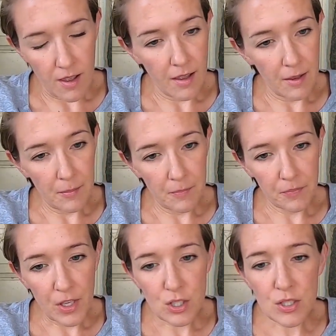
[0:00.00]

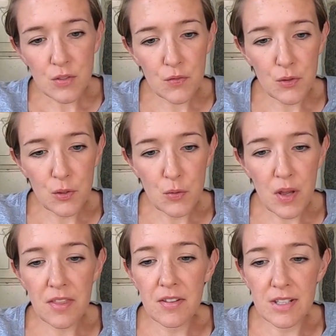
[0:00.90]
Um, just a few
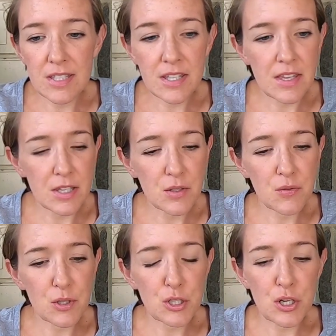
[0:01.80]
things to thank you
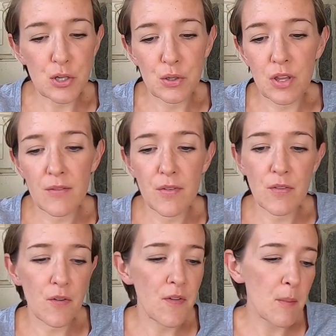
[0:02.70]
for sharing your love
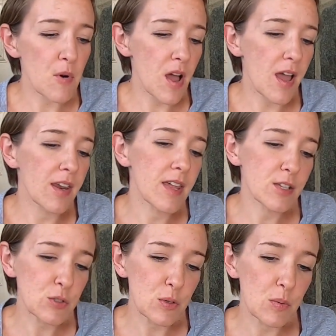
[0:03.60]
of ephemera and
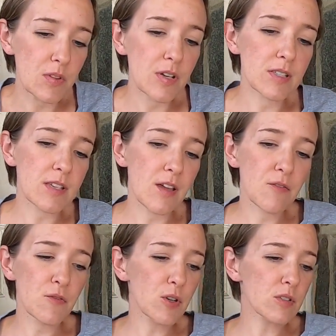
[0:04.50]
history with us. I
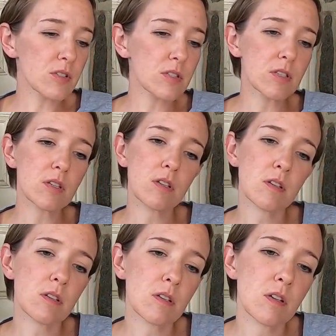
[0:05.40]
first,
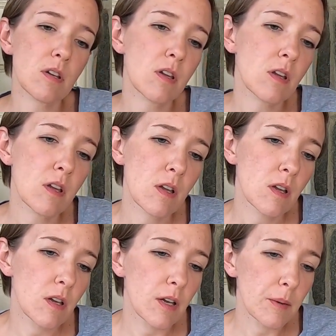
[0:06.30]

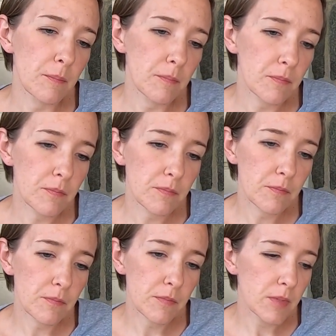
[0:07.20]
um,
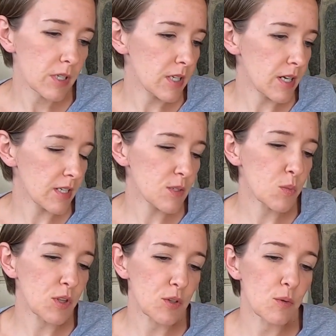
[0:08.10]

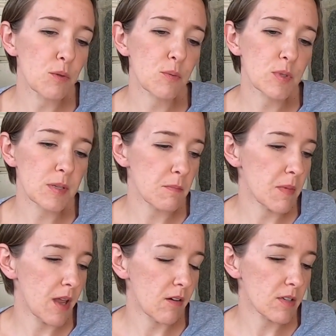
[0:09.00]
connected with you through some
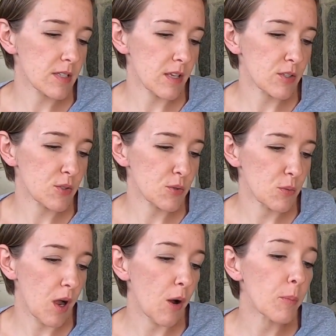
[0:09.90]
mail sent
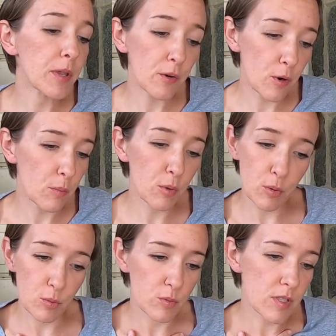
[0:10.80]
to El uh, Pirjo
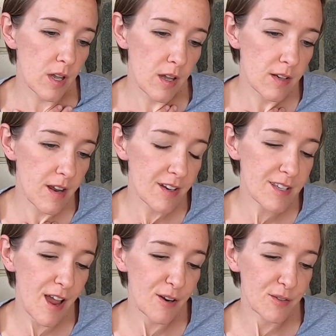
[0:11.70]
Blues, uh, not
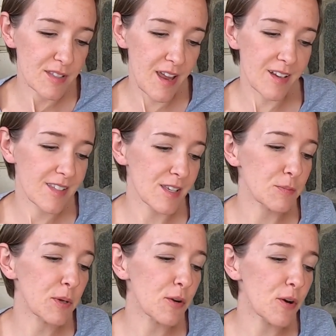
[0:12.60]
Taco Stacks.
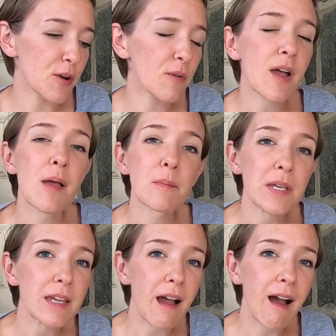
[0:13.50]
Yes, Piro,
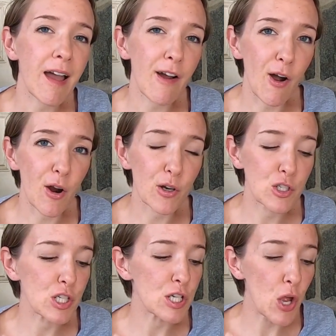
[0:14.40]
P I R
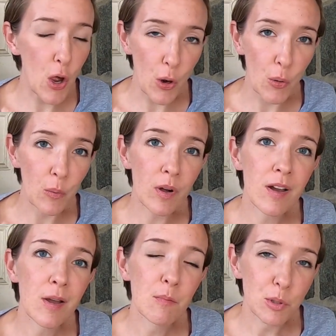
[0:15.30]
G O
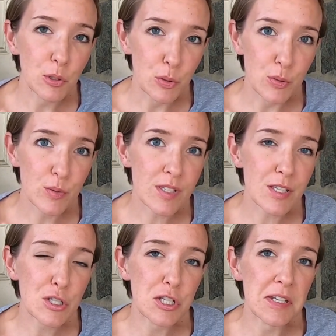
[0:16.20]
Blues.
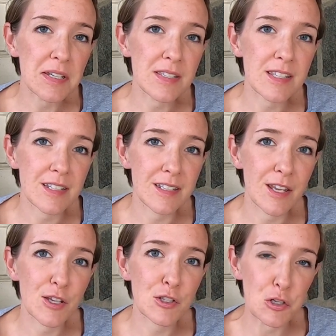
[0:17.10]
She is in
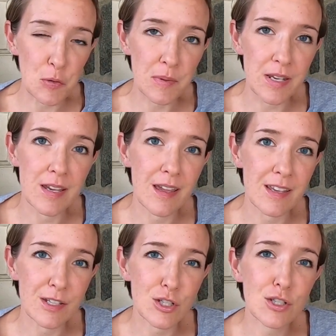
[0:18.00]
Germany
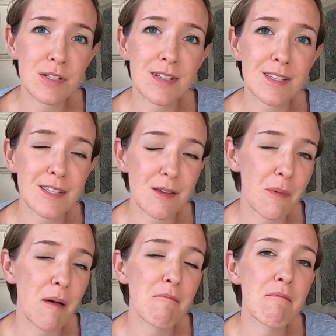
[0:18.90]
and she does
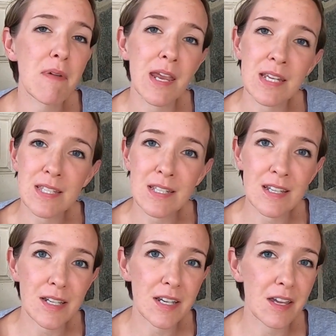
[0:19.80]
some
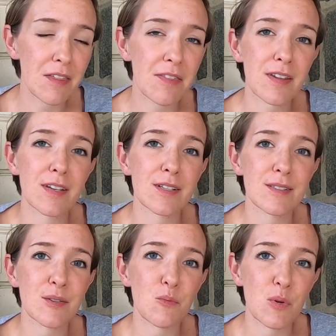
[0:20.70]
amazing
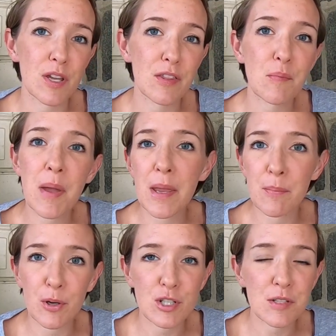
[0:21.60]
things with
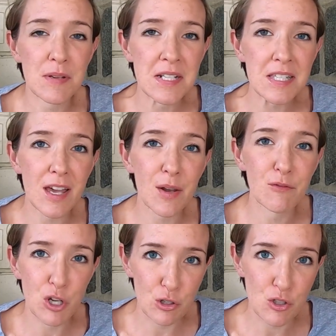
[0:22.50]
papers. She makes a lot
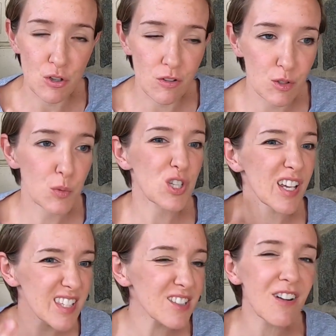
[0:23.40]
of junk journals, which
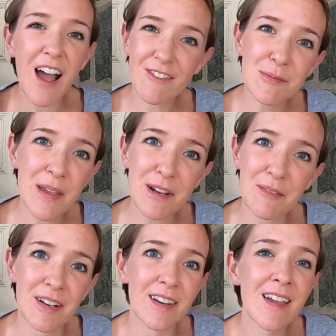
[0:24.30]
I still have to make
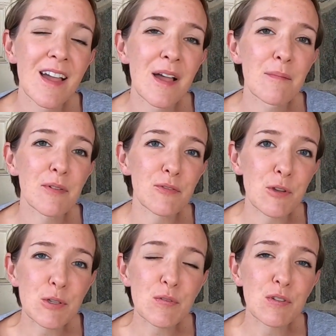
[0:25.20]
one. But for
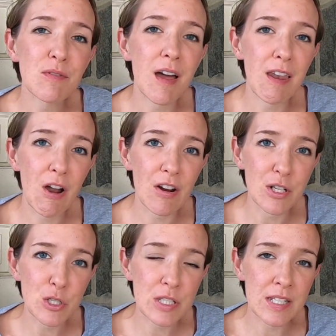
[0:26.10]
those of you that are
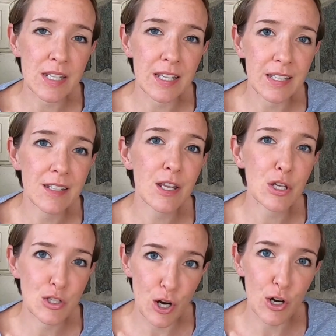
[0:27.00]
interested in
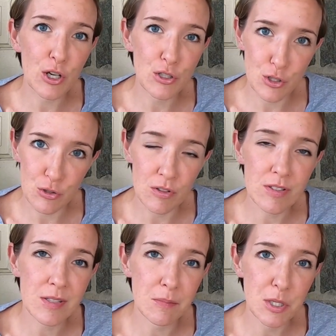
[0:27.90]
junk
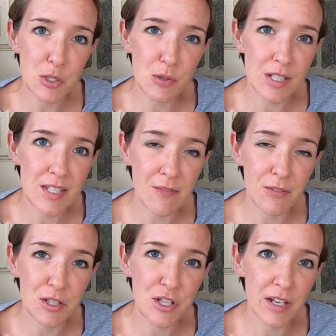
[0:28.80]
journals, then be sure to
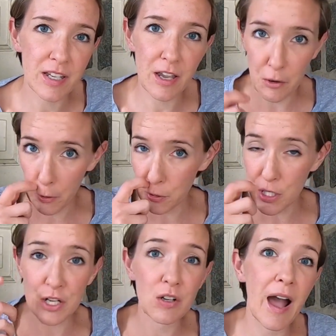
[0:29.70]
definitely check her
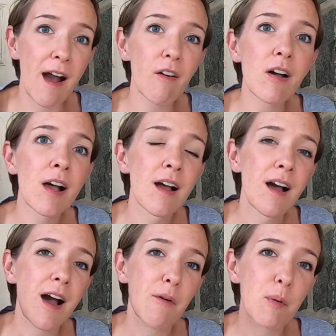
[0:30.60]
channel out.
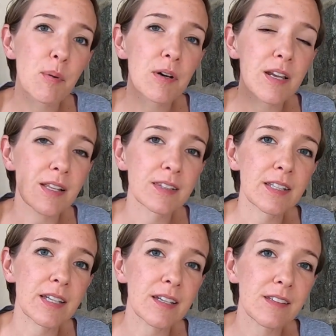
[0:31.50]
I will put a
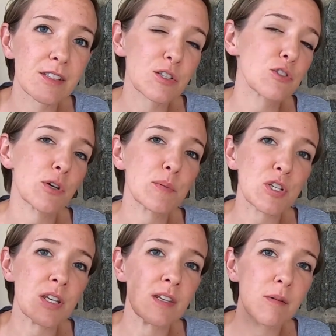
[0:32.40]
link in the
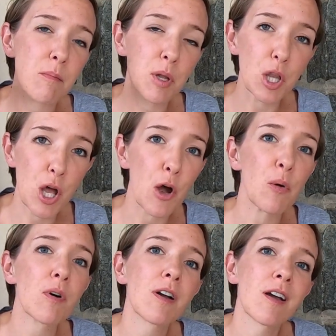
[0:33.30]
description
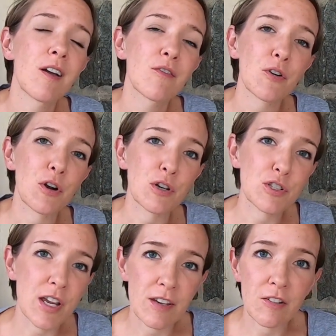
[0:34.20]
below for her
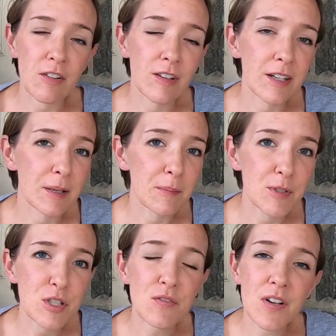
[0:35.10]
channel. Um,
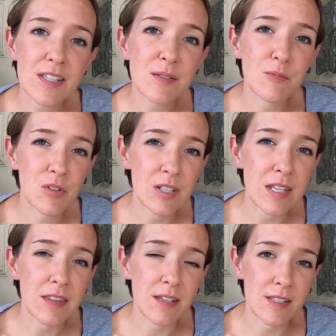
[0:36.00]
she finds some really
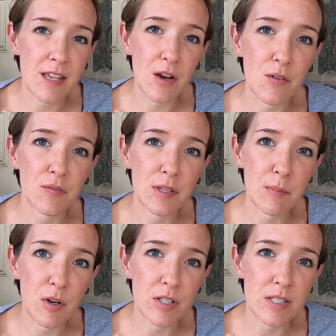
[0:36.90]
neat things her flea
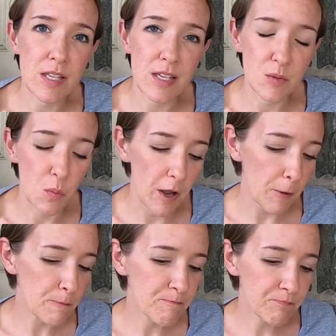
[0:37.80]
markets as well.